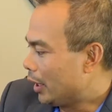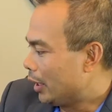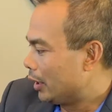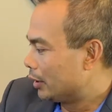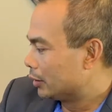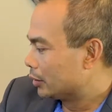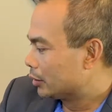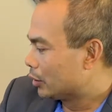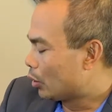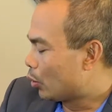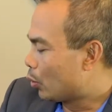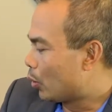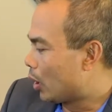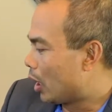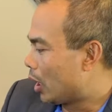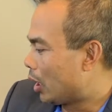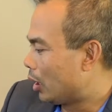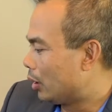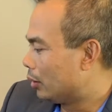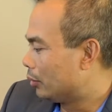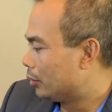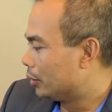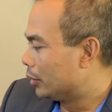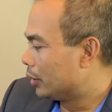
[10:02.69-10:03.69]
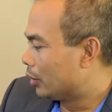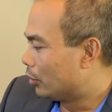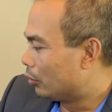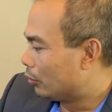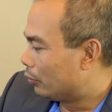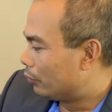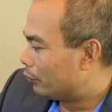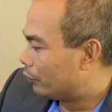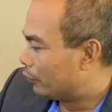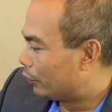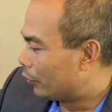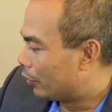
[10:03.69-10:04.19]
Yeah.
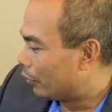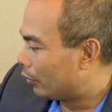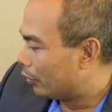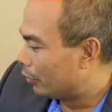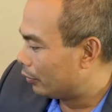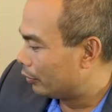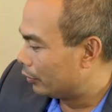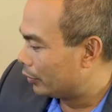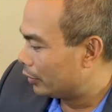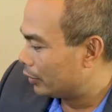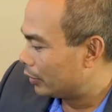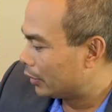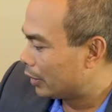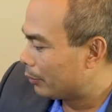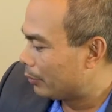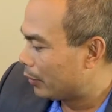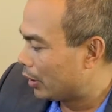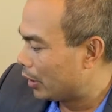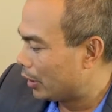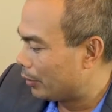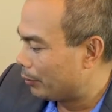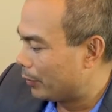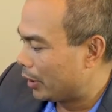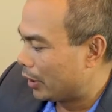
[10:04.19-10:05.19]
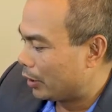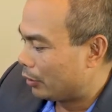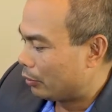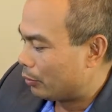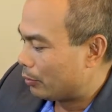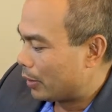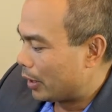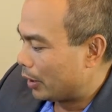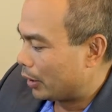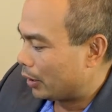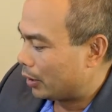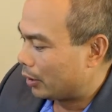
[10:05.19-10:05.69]
So for let me
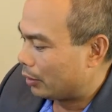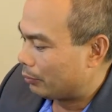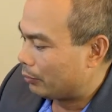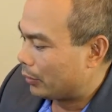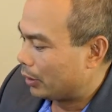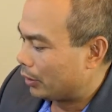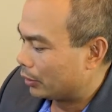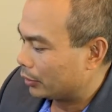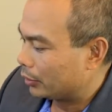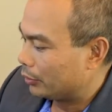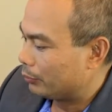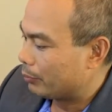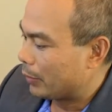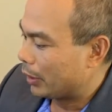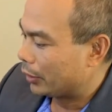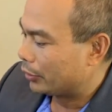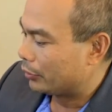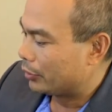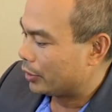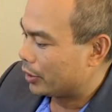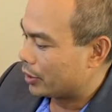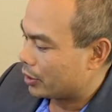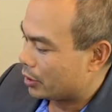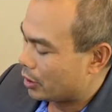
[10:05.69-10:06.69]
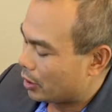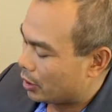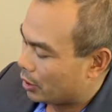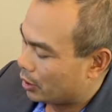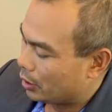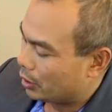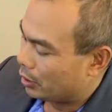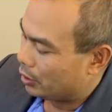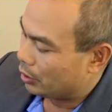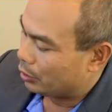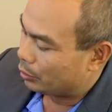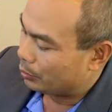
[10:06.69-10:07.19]
go back to this
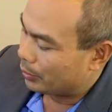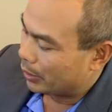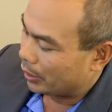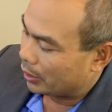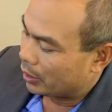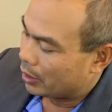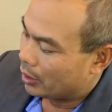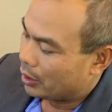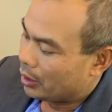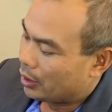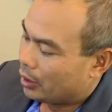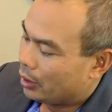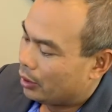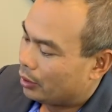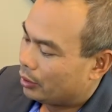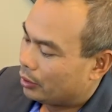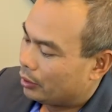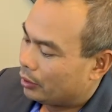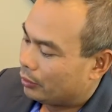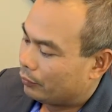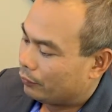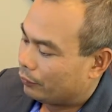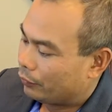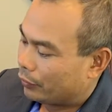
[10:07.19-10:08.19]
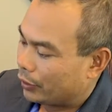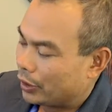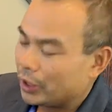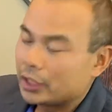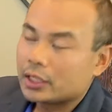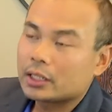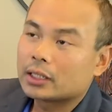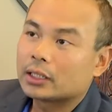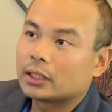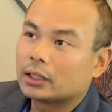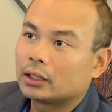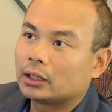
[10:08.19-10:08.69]
a little bit. For
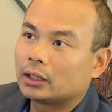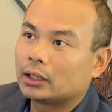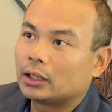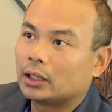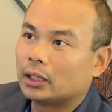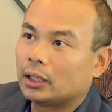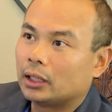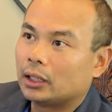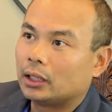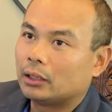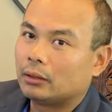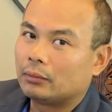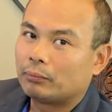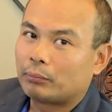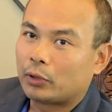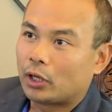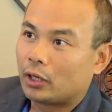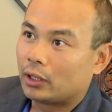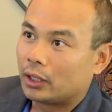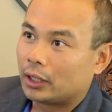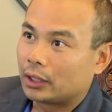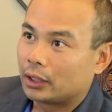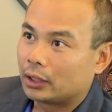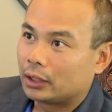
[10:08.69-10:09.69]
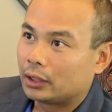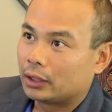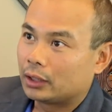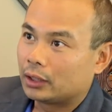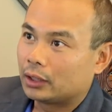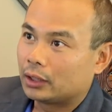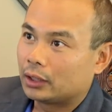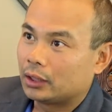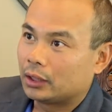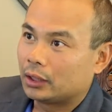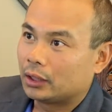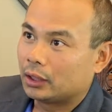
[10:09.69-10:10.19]
this product
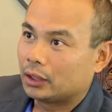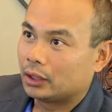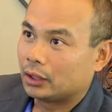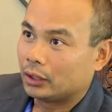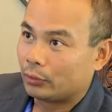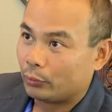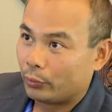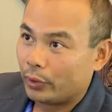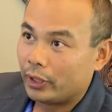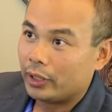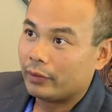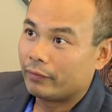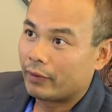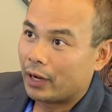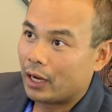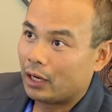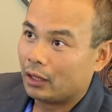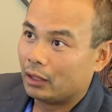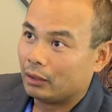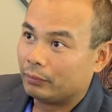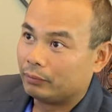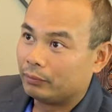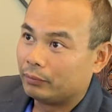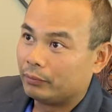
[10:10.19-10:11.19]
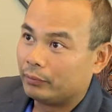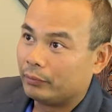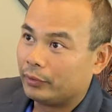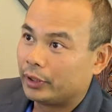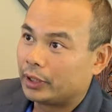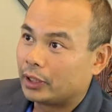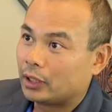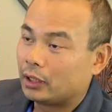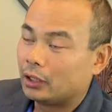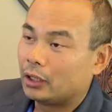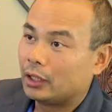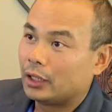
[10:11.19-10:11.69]
that we developed,
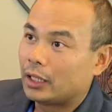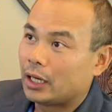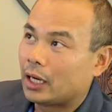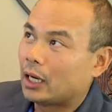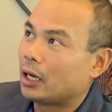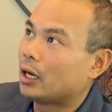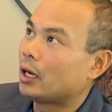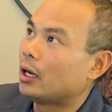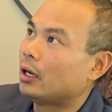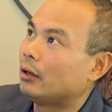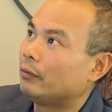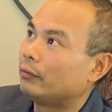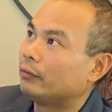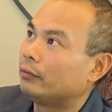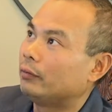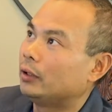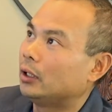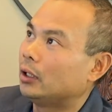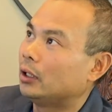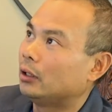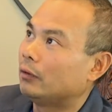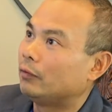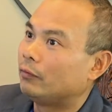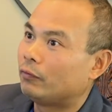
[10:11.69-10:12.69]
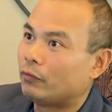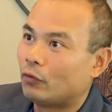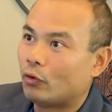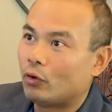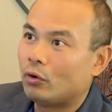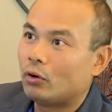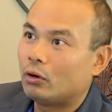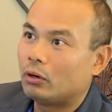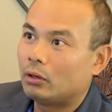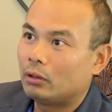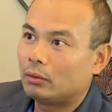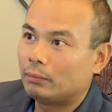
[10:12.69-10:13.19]
we currently have
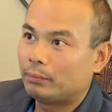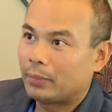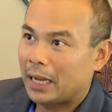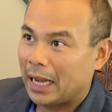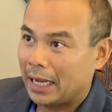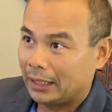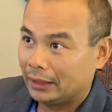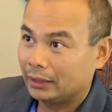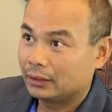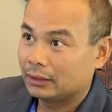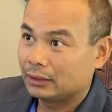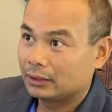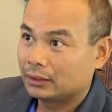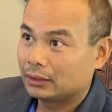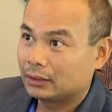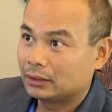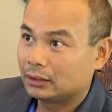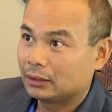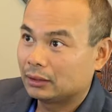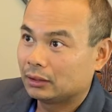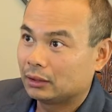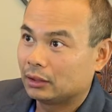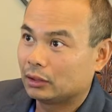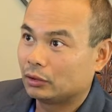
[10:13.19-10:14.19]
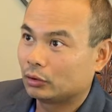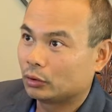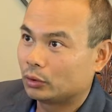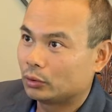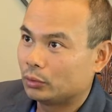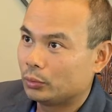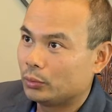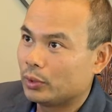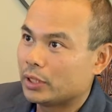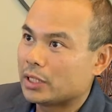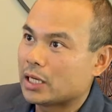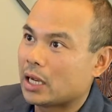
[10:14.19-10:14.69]
4 patents.
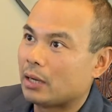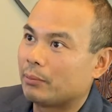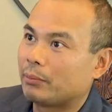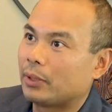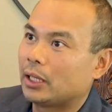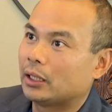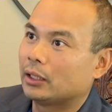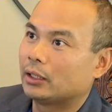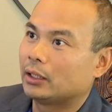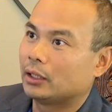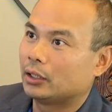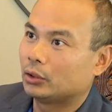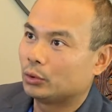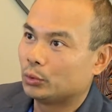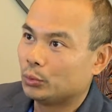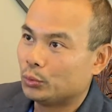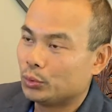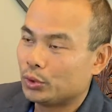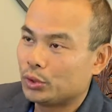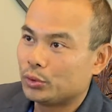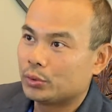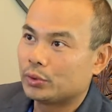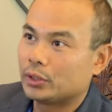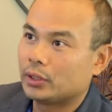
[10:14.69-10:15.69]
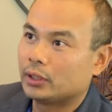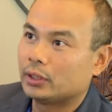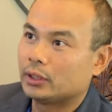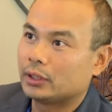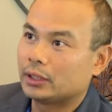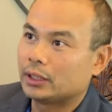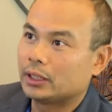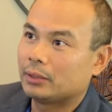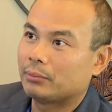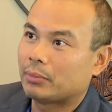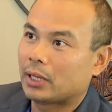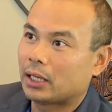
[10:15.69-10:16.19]
2 design patent and 2
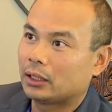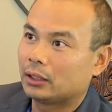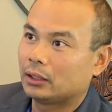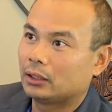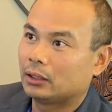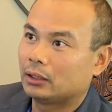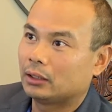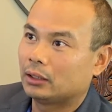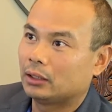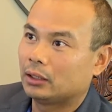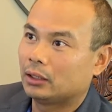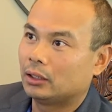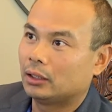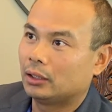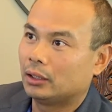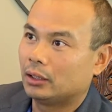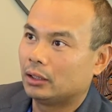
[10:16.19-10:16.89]
utility patent